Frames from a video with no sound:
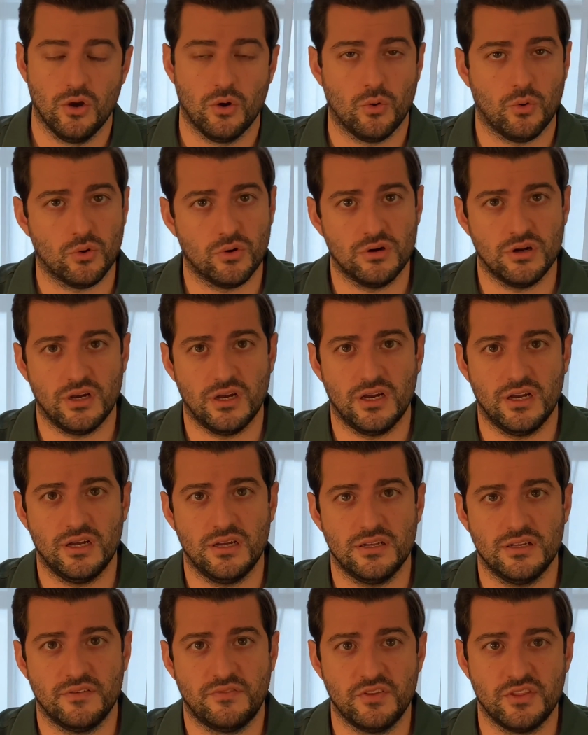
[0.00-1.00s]
or
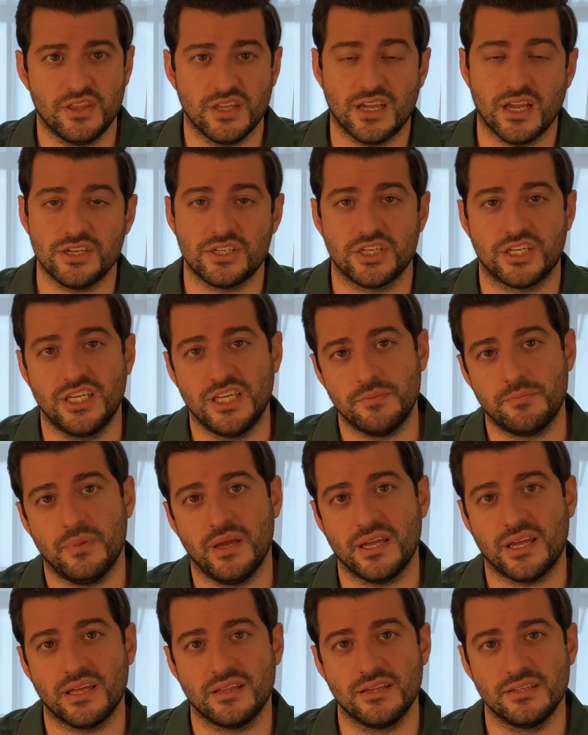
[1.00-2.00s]
if you think I should keep
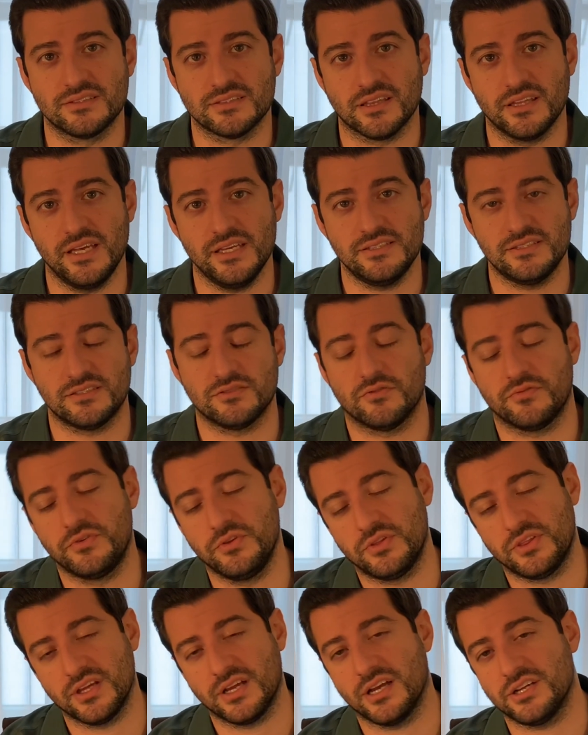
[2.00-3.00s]
making these lists, or if
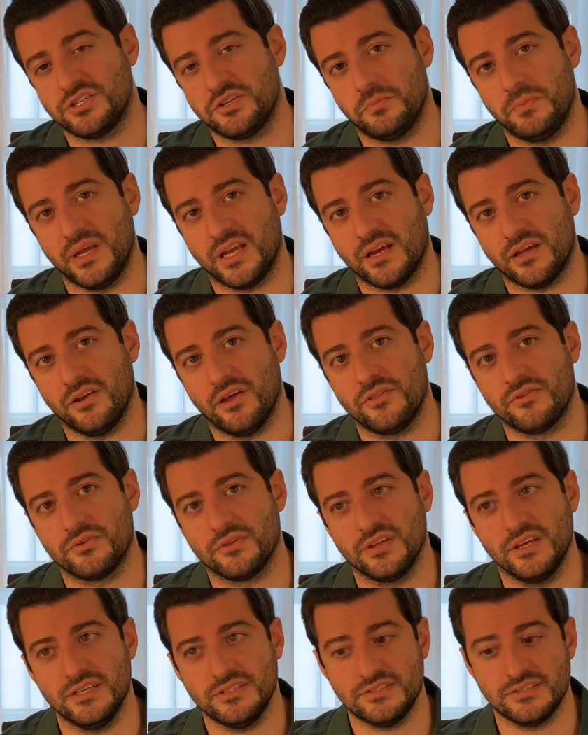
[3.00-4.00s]
you think I should make another
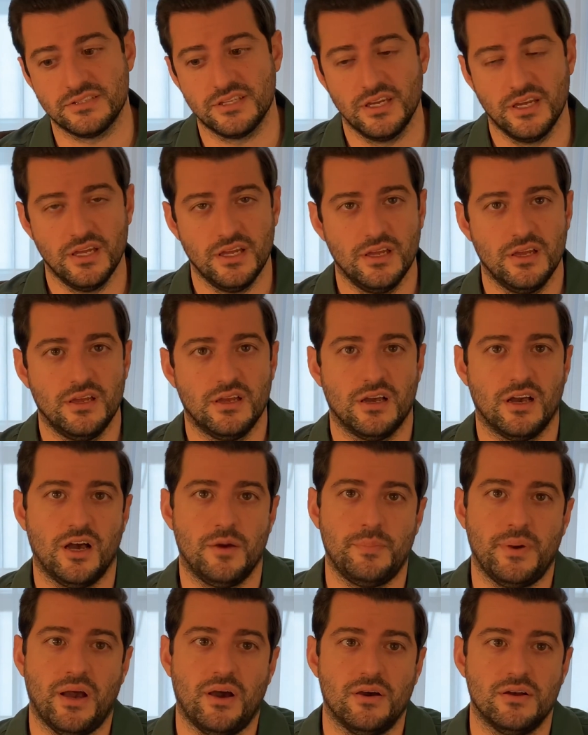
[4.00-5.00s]
list
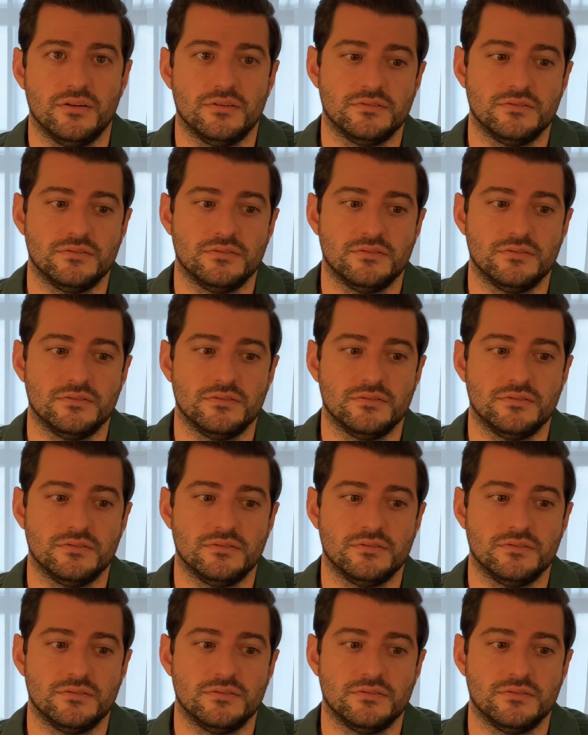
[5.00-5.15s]
about